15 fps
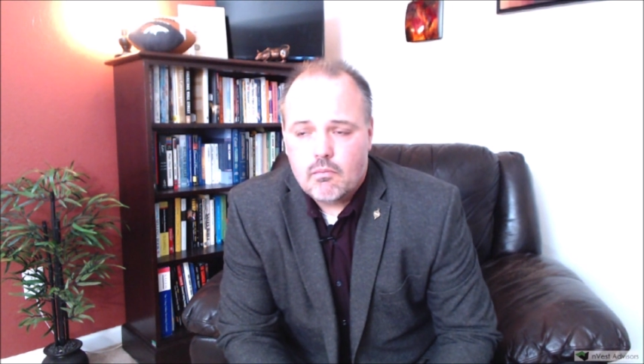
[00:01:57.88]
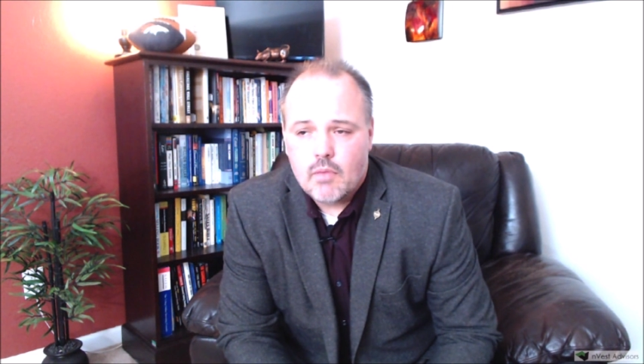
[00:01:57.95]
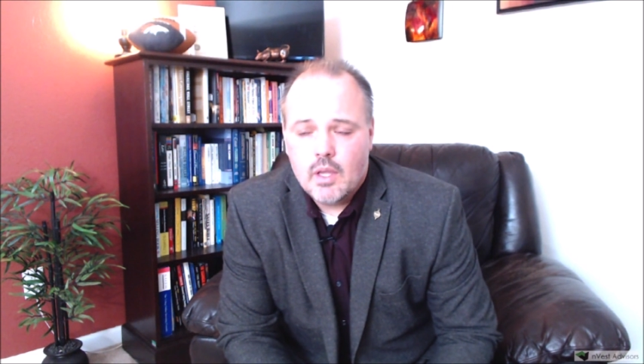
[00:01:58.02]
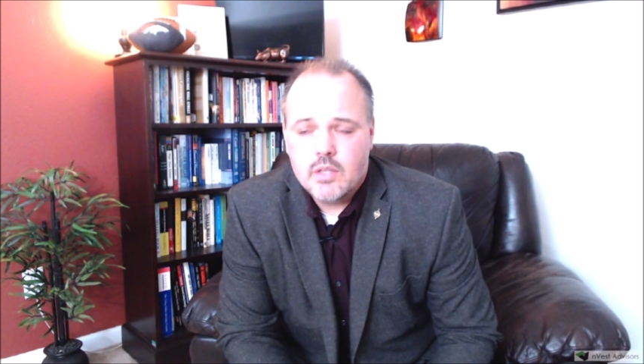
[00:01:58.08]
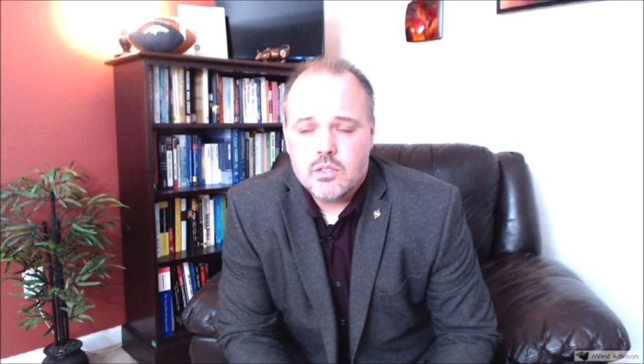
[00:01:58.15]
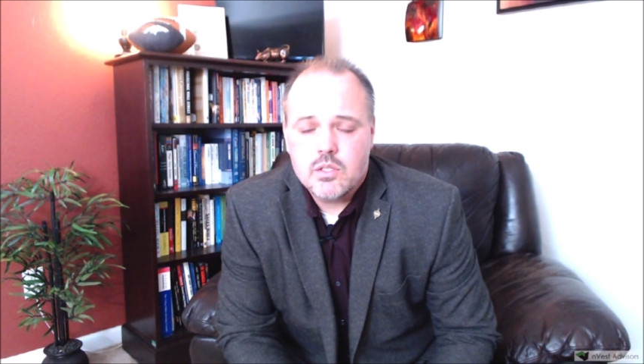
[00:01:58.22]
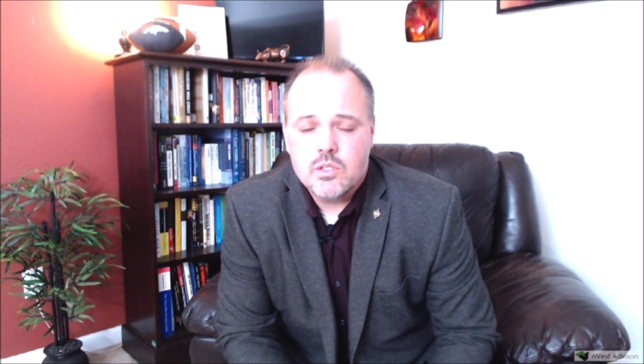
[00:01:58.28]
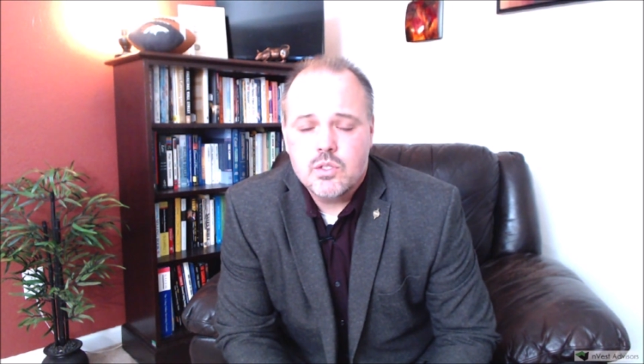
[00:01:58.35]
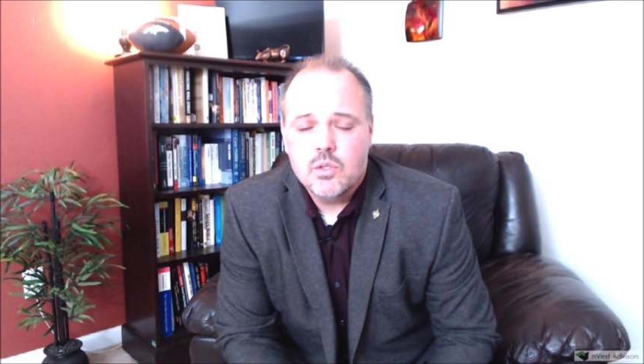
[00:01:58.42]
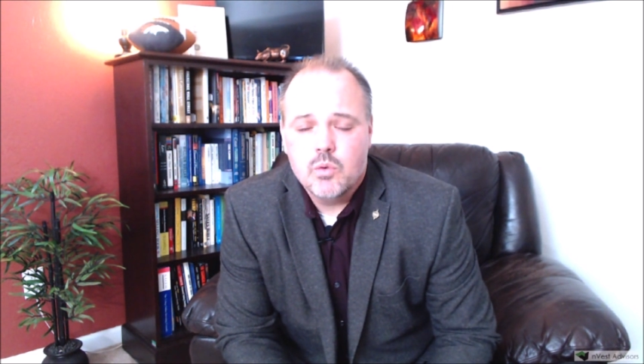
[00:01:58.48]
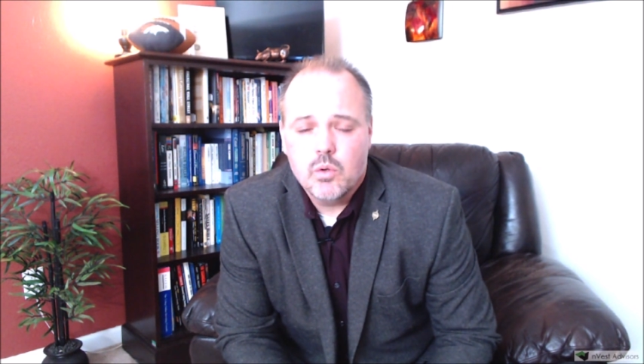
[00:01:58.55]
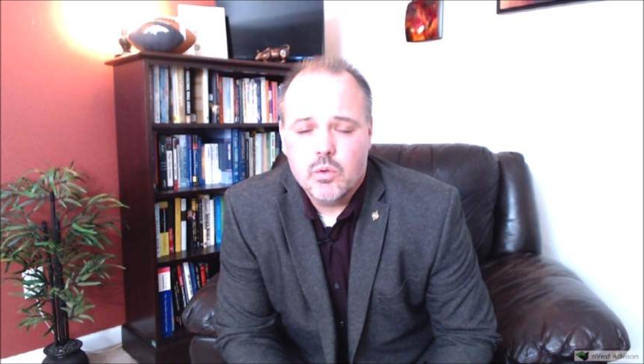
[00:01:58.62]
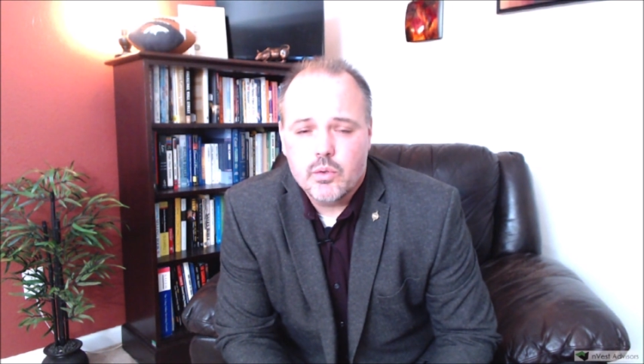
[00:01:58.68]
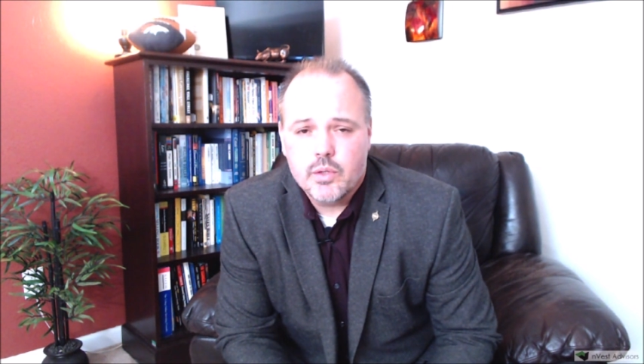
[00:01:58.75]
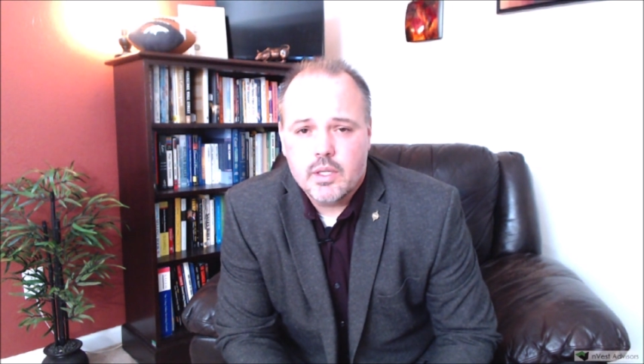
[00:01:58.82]
as the 2
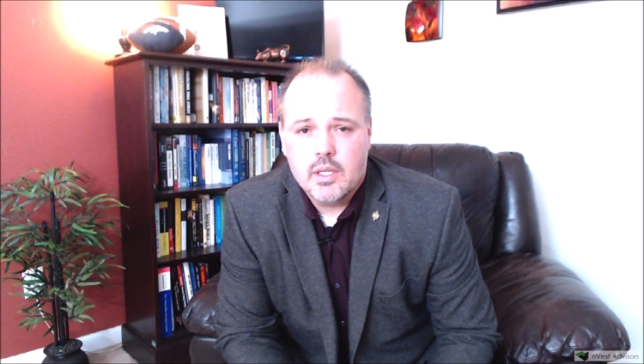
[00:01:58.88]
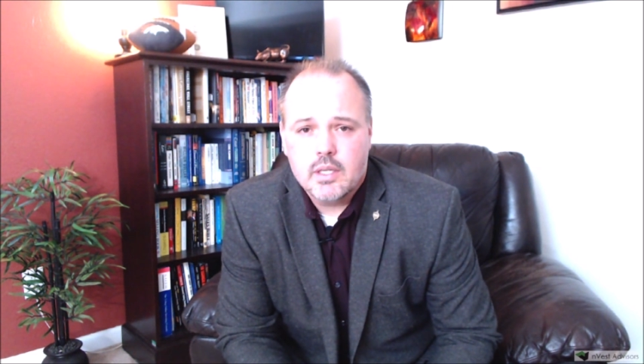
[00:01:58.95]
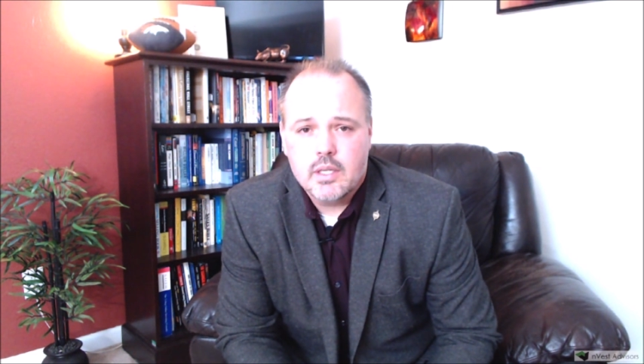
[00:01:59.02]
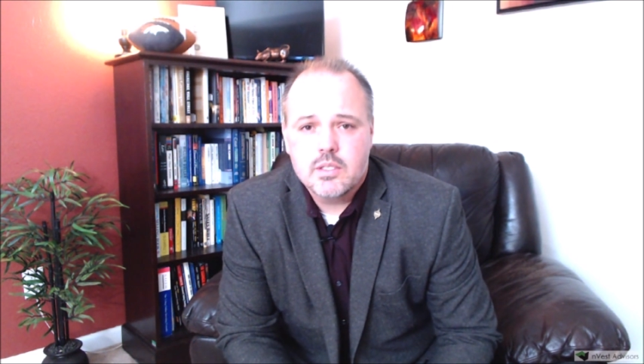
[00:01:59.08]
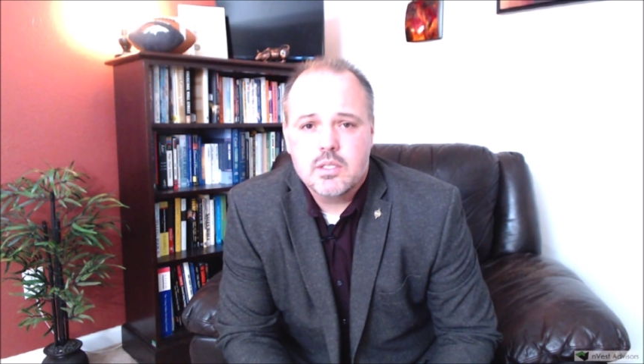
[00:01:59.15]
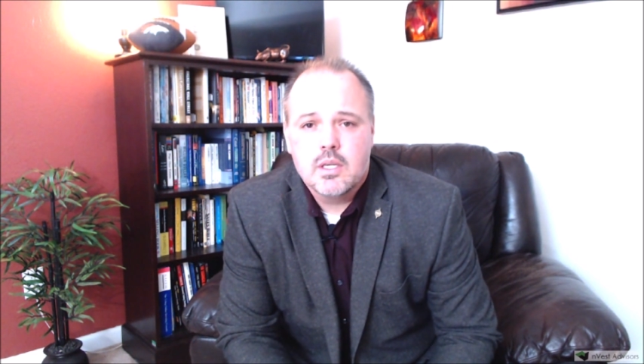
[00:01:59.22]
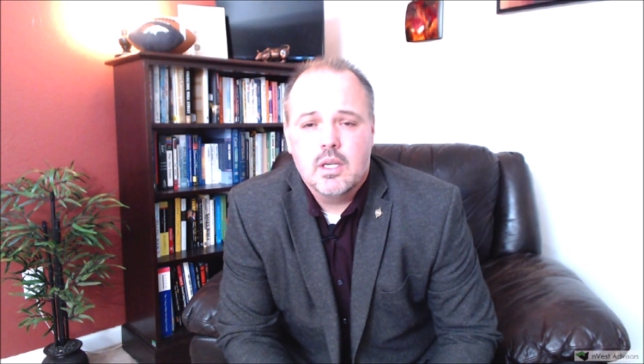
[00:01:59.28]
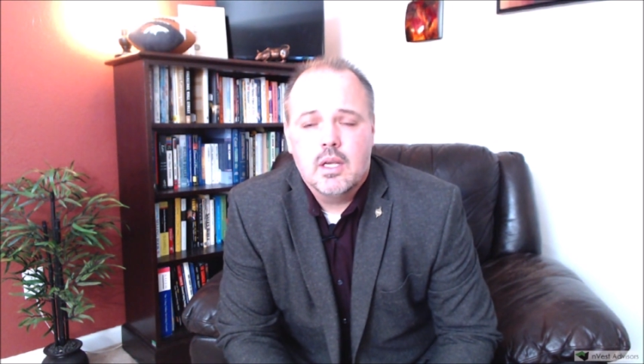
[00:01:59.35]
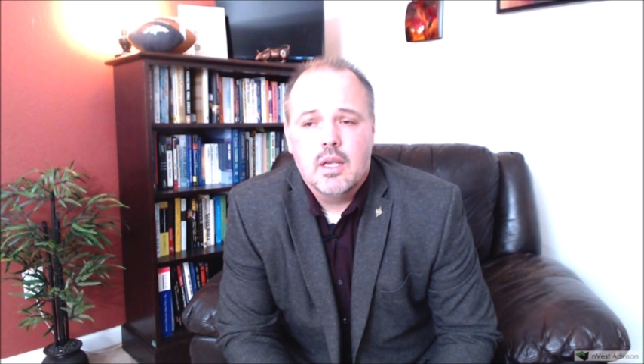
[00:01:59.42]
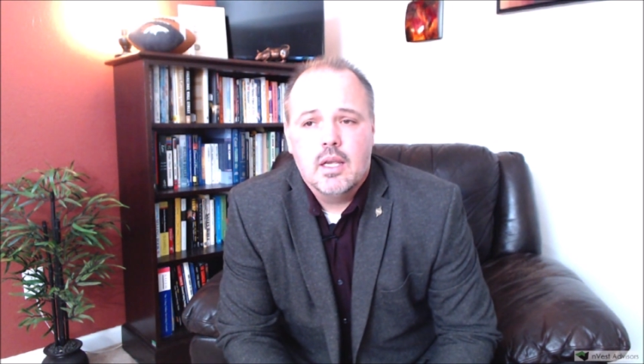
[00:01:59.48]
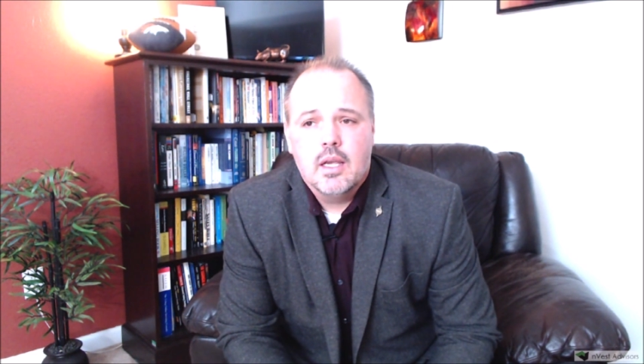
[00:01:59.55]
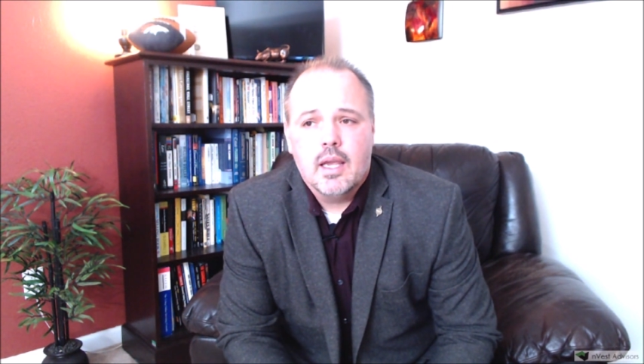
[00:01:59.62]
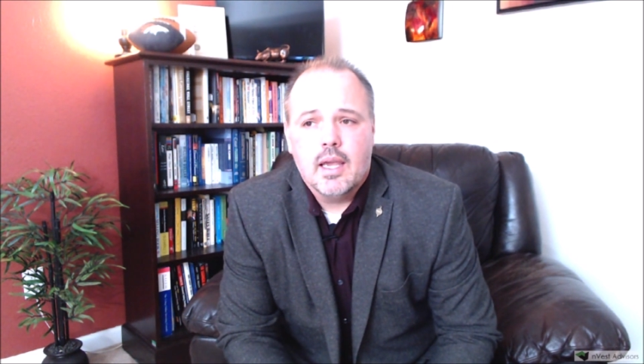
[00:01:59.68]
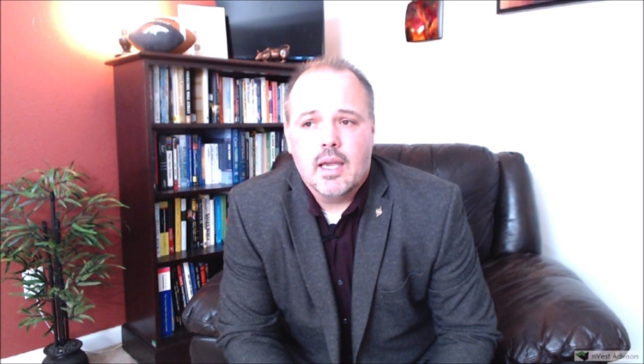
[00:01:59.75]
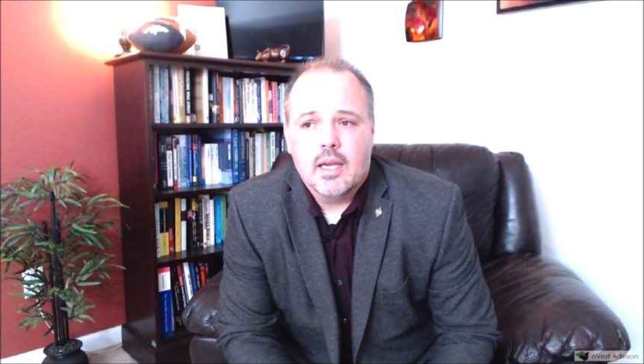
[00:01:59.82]
older kids
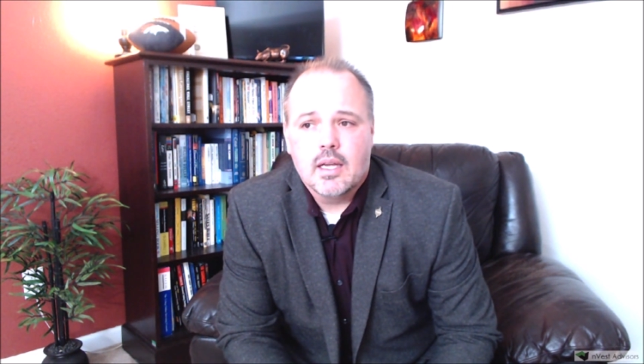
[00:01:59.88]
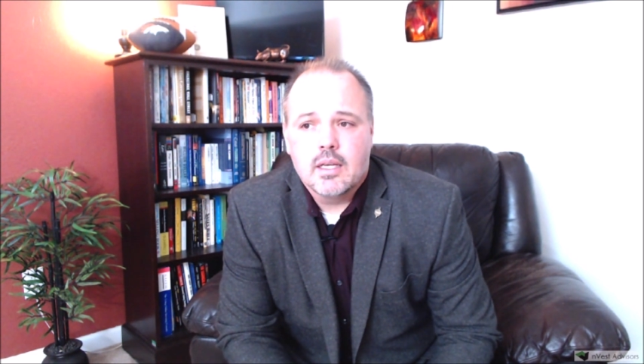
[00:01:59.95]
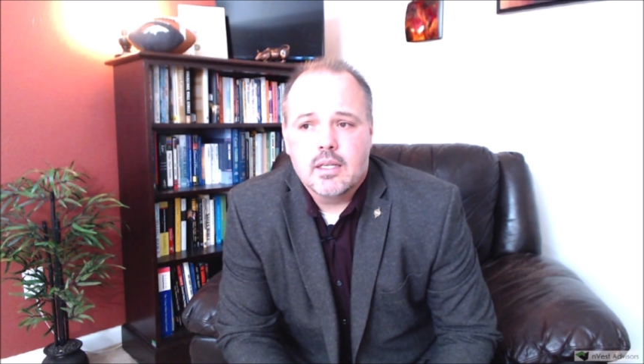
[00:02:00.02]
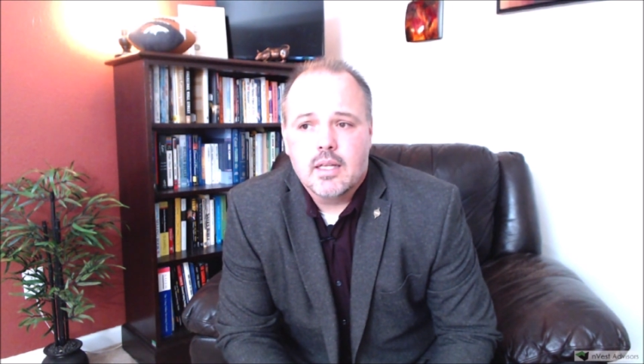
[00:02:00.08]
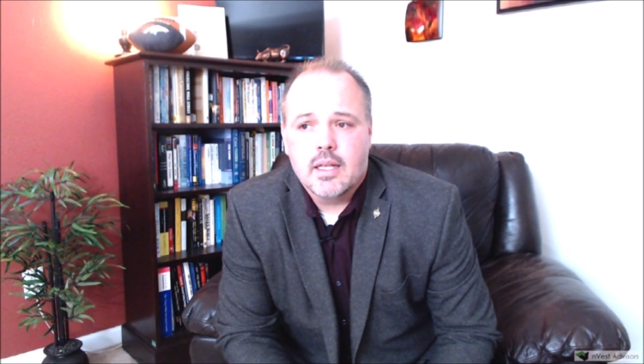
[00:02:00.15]
and